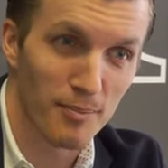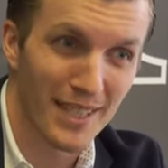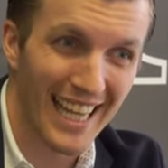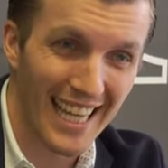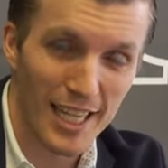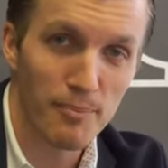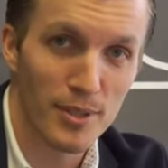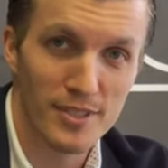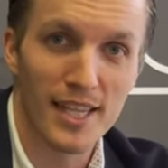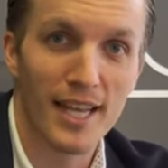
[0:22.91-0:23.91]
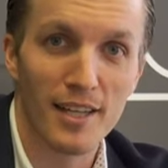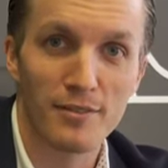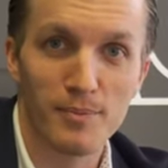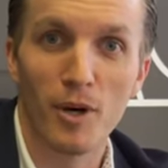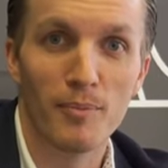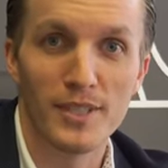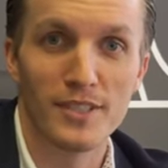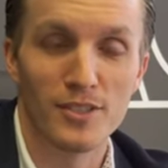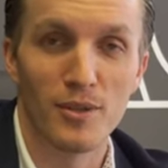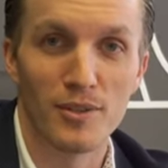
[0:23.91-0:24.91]
but 80% of small
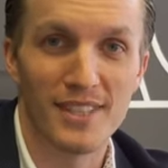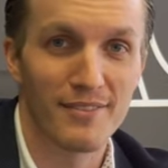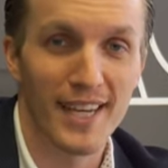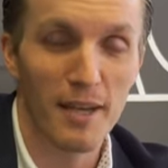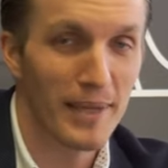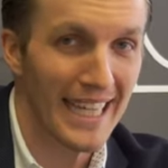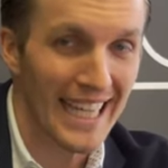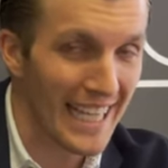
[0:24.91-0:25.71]
business owners have not made